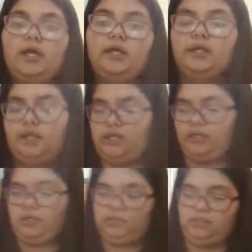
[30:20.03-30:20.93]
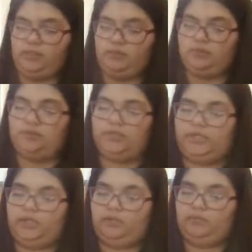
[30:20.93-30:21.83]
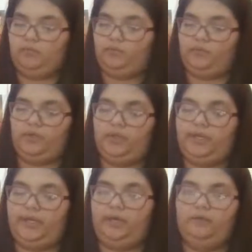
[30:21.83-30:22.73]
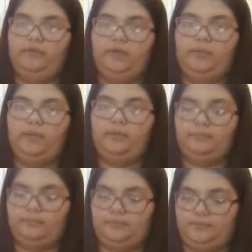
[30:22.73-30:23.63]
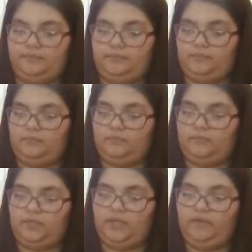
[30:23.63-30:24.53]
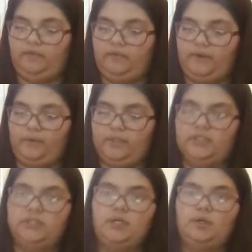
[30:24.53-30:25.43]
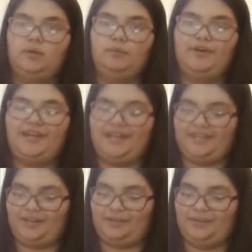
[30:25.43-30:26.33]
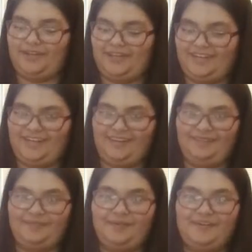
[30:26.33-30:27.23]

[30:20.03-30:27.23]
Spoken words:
Yes, it was really fun hanging out with family. Even if I was breaking their bank account.